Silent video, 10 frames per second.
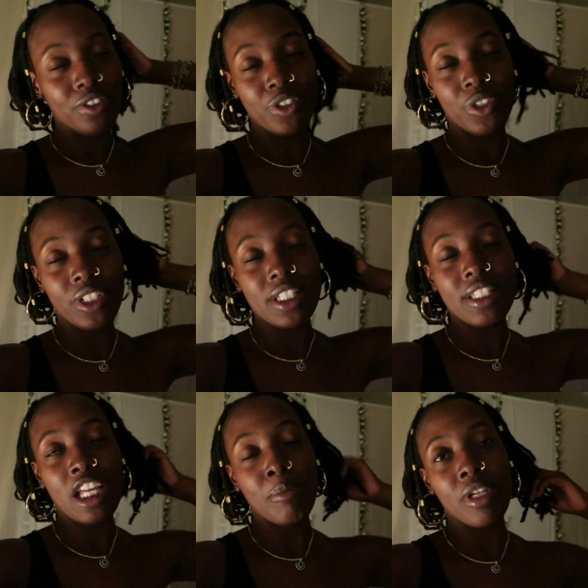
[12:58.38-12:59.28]
during this
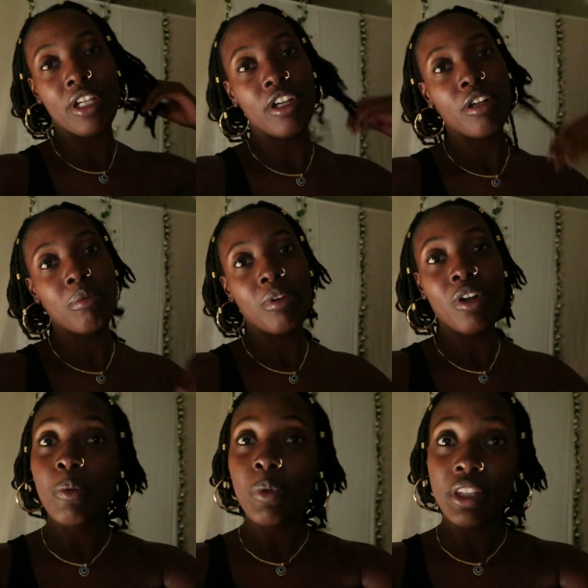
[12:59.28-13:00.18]
time of year
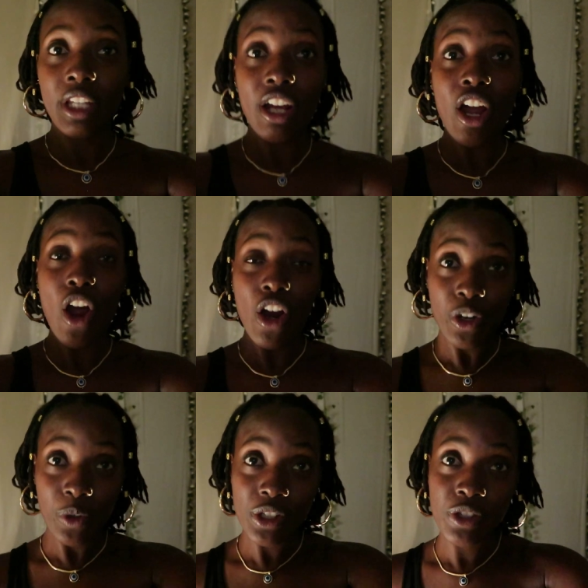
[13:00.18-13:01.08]
but what they
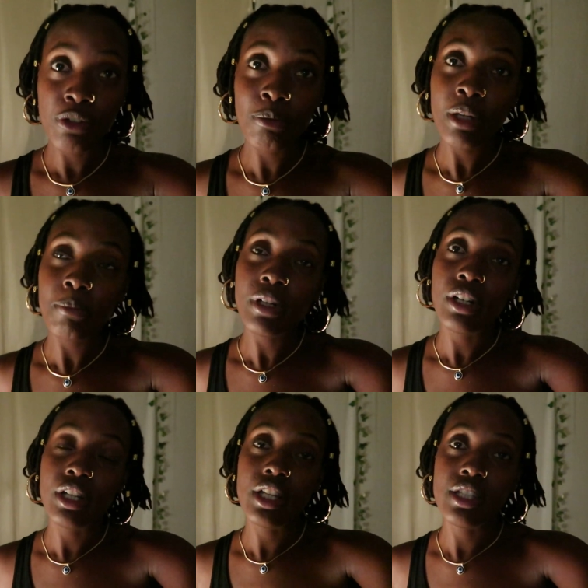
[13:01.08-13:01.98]
are going to
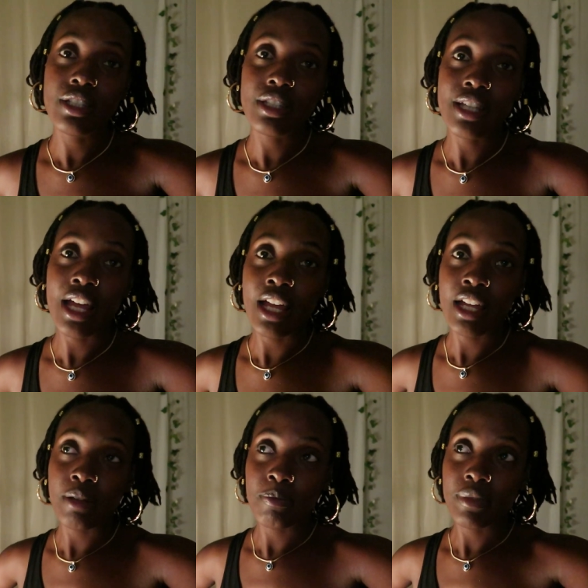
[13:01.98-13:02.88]
remember is the
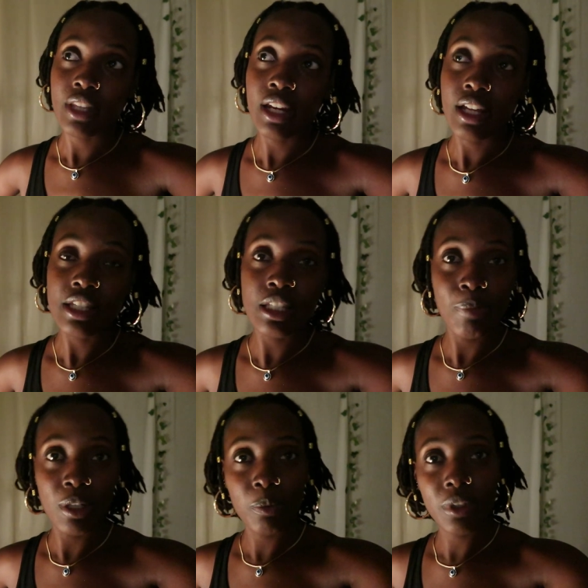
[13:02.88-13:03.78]
time that I
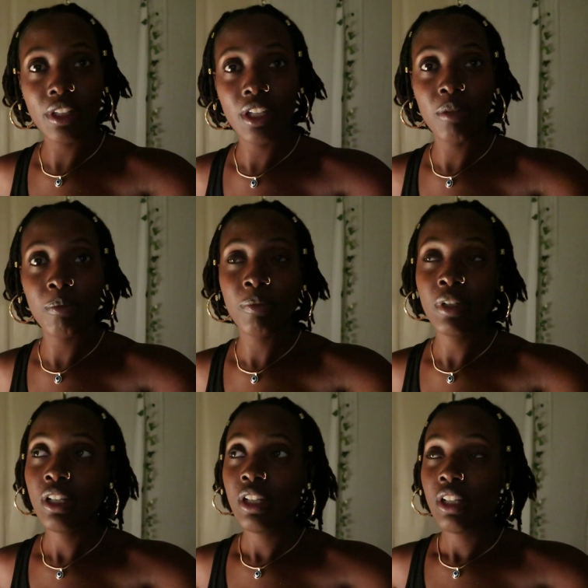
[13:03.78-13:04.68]
spent with them